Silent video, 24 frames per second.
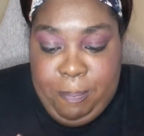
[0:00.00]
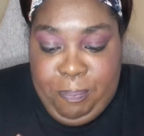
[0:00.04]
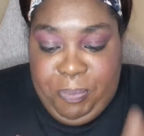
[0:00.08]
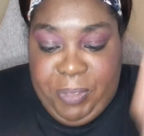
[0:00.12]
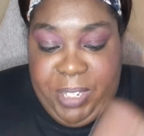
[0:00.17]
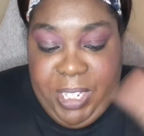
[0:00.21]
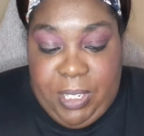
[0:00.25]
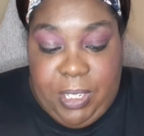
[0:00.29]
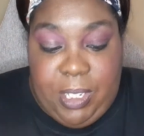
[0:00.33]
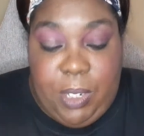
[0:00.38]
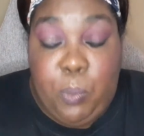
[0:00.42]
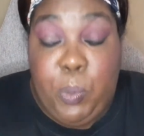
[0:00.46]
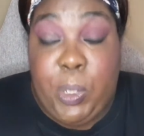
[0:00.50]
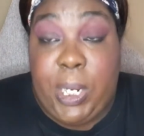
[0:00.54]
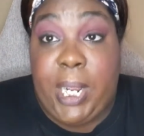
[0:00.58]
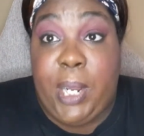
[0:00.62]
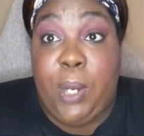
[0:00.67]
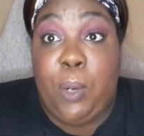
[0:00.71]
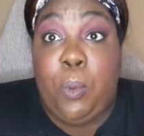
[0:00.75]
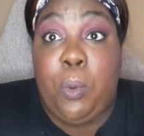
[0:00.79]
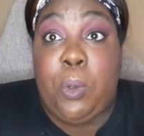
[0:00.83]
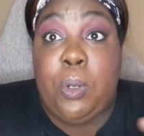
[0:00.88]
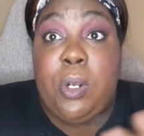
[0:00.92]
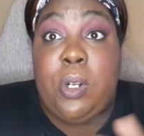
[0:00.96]
and then when I
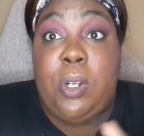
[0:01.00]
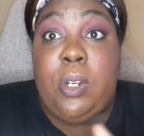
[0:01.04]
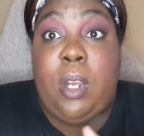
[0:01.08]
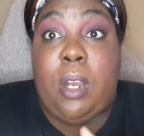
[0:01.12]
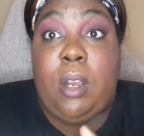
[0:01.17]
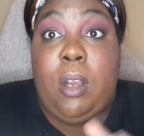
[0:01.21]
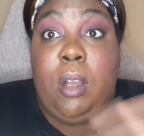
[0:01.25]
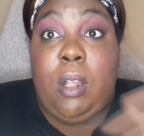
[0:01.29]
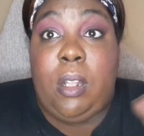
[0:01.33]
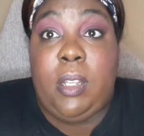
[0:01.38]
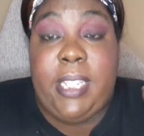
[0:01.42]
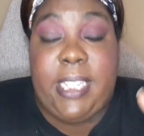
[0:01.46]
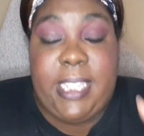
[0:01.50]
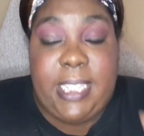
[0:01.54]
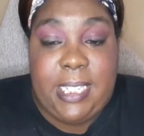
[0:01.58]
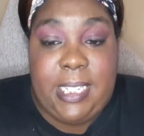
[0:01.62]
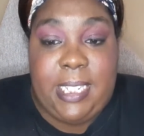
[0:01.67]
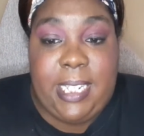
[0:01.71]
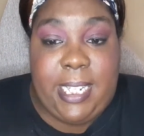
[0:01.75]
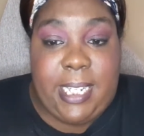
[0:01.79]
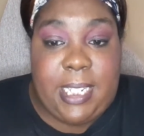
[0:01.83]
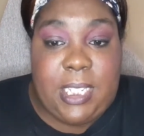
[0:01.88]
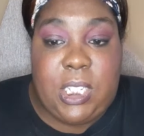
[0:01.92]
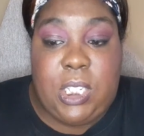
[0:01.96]
ordered all the
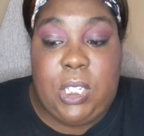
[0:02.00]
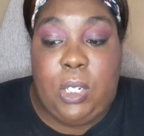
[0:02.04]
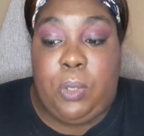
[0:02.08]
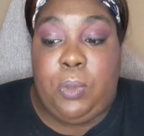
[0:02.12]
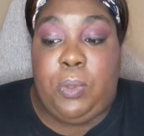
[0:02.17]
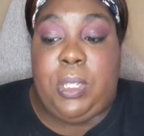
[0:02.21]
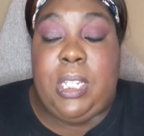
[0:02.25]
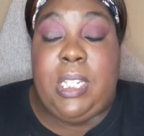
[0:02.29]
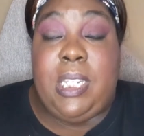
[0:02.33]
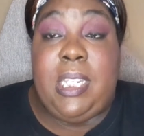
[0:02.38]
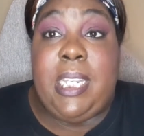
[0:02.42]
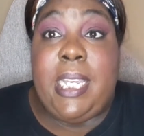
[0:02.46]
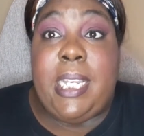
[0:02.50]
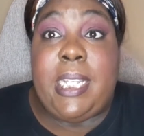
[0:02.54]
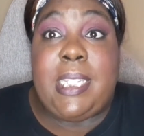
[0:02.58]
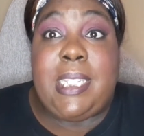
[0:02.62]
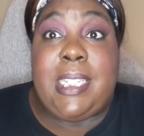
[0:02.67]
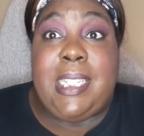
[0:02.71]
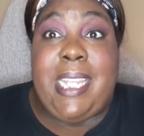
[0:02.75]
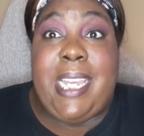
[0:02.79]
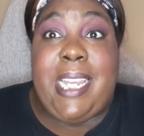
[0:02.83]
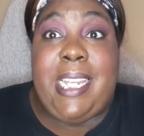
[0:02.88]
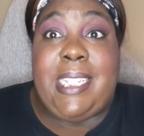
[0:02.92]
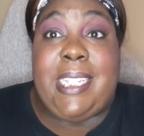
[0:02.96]
NYX, so the NYX
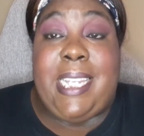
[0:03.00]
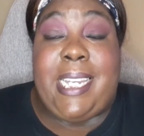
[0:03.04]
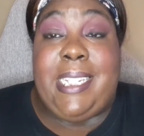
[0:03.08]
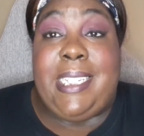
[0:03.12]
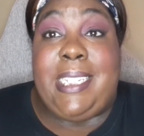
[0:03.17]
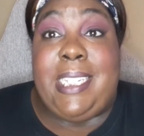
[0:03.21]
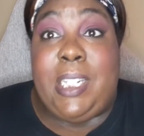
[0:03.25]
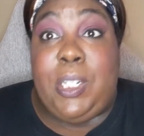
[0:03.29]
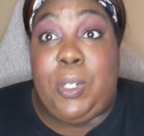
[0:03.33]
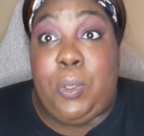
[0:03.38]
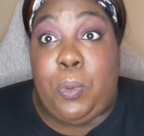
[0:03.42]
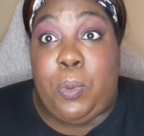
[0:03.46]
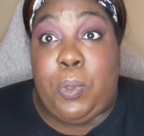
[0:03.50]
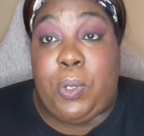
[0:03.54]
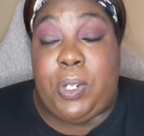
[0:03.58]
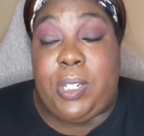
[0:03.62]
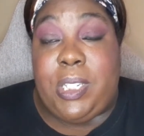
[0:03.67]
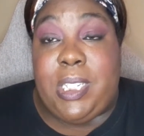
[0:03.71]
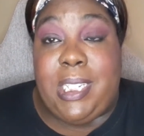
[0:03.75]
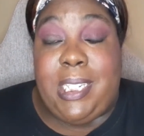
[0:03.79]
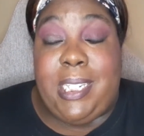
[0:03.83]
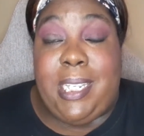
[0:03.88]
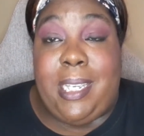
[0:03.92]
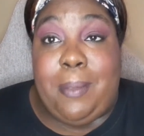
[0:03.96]
things I did order
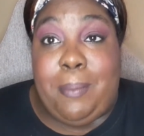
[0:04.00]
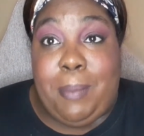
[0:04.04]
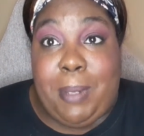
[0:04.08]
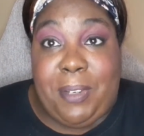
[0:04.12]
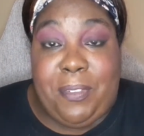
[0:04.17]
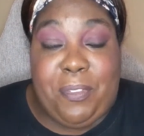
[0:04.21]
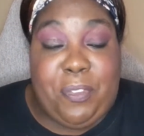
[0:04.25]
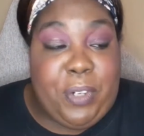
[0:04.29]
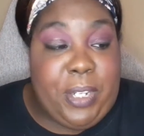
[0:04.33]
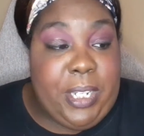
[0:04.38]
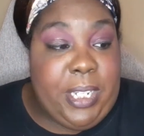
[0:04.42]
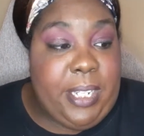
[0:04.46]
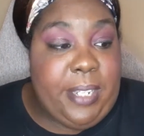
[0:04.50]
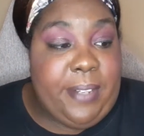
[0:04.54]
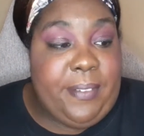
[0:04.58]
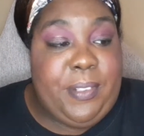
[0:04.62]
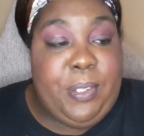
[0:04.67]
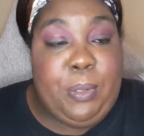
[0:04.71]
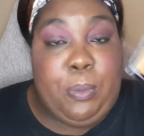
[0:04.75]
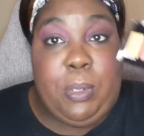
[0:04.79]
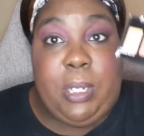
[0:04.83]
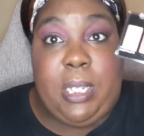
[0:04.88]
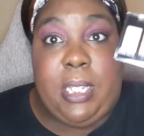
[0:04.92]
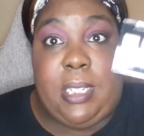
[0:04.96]
to get my free
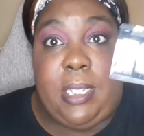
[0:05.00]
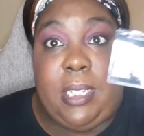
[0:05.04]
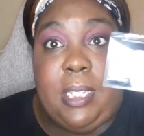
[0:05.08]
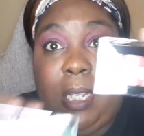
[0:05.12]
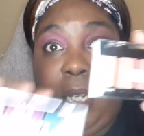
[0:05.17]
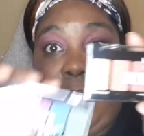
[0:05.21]
gift was